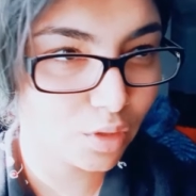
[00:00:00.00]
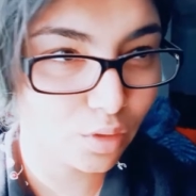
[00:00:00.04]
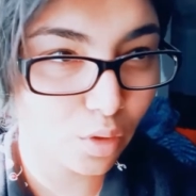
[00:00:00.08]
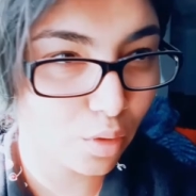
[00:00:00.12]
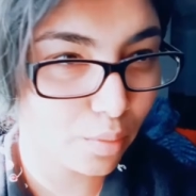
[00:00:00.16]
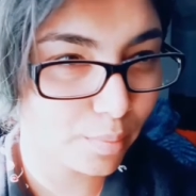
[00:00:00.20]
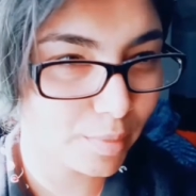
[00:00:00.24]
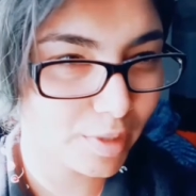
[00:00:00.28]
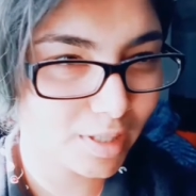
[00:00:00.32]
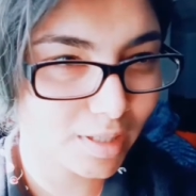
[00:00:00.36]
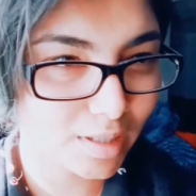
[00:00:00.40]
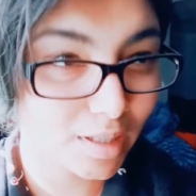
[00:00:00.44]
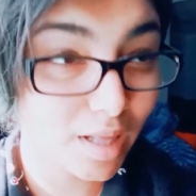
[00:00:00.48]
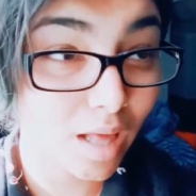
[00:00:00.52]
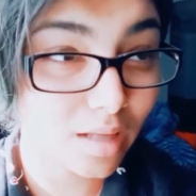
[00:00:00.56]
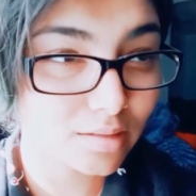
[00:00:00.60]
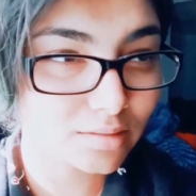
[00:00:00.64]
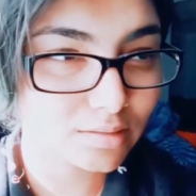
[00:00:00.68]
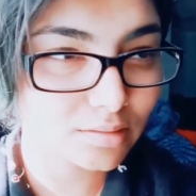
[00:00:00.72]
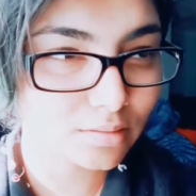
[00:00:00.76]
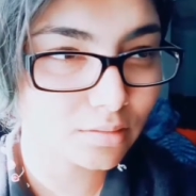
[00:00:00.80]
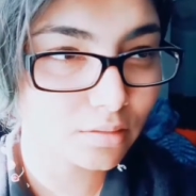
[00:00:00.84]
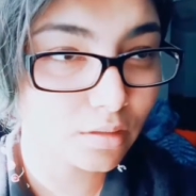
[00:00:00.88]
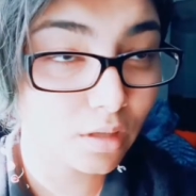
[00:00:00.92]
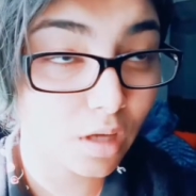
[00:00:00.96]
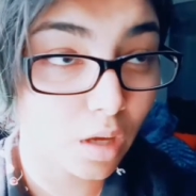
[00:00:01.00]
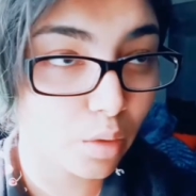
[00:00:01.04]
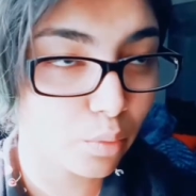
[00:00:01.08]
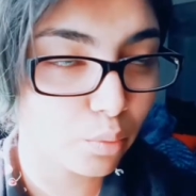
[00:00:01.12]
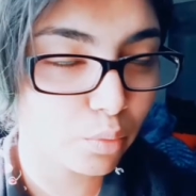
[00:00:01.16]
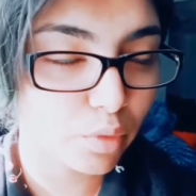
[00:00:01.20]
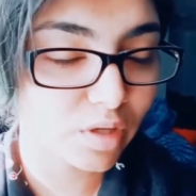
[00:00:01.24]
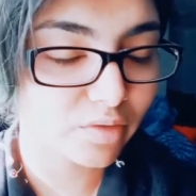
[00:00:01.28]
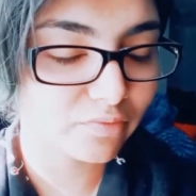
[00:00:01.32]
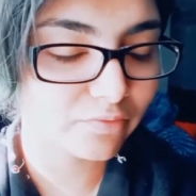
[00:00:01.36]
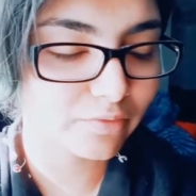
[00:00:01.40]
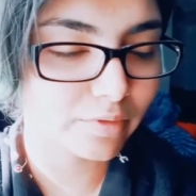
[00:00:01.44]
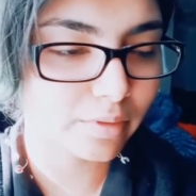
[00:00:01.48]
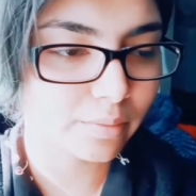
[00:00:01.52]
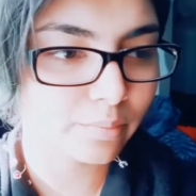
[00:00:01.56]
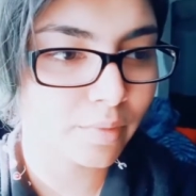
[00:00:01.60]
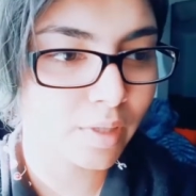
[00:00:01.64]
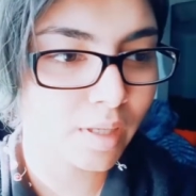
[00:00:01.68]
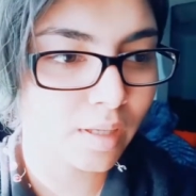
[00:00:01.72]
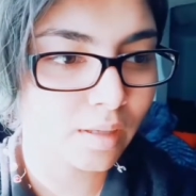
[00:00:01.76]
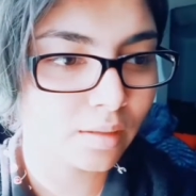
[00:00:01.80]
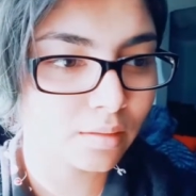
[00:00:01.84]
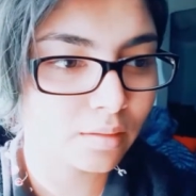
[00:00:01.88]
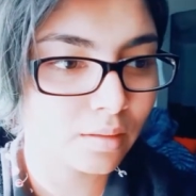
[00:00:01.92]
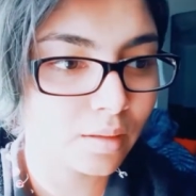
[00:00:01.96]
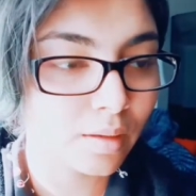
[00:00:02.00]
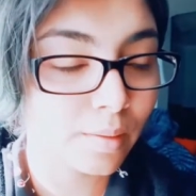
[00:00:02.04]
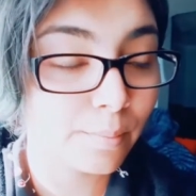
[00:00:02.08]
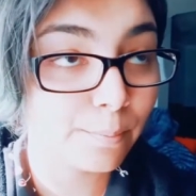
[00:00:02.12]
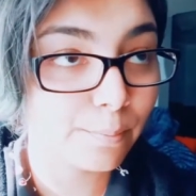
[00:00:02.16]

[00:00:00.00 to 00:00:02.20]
Normally, yes, I would flip out.